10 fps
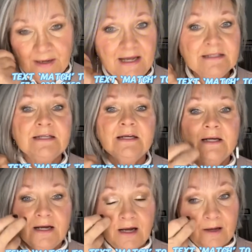but
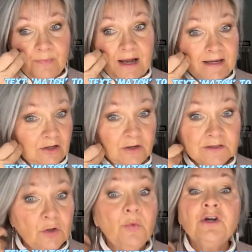I can
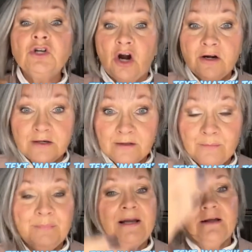also wear
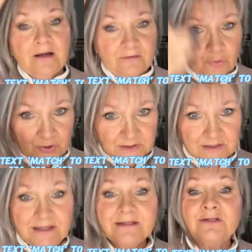dark, but of
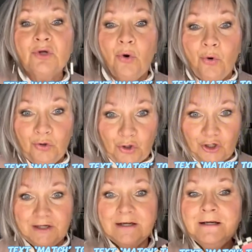course it's the whole
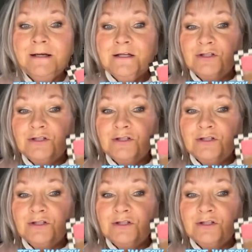look.